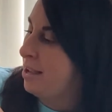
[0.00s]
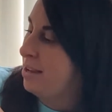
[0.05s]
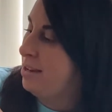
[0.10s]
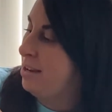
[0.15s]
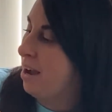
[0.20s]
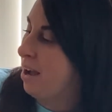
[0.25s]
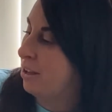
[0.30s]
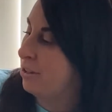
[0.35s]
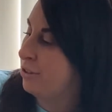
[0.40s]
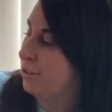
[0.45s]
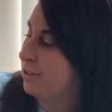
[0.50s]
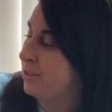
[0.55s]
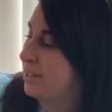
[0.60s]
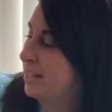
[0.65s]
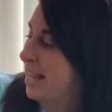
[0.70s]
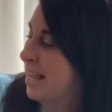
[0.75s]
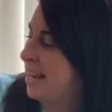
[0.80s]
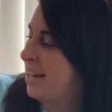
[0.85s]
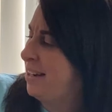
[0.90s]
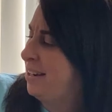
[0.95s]
Yankel
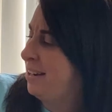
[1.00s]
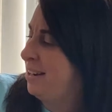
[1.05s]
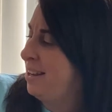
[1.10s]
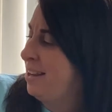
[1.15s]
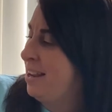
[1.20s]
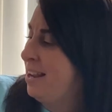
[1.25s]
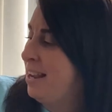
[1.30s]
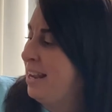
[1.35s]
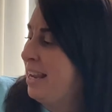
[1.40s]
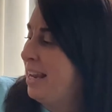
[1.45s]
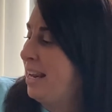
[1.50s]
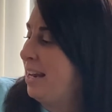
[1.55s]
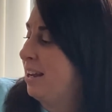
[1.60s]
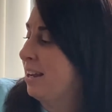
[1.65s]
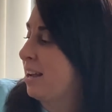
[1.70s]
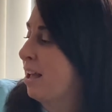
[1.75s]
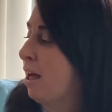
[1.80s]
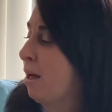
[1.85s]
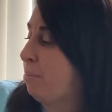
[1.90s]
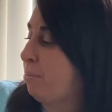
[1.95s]
said, "In
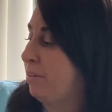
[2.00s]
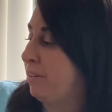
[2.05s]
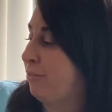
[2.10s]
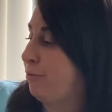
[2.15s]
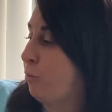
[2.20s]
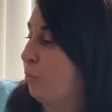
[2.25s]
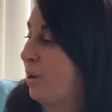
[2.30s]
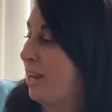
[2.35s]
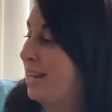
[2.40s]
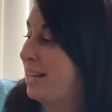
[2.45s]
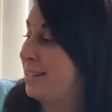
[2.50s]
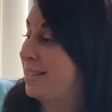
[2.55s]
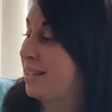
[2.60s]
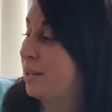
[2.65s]
a couple of weeks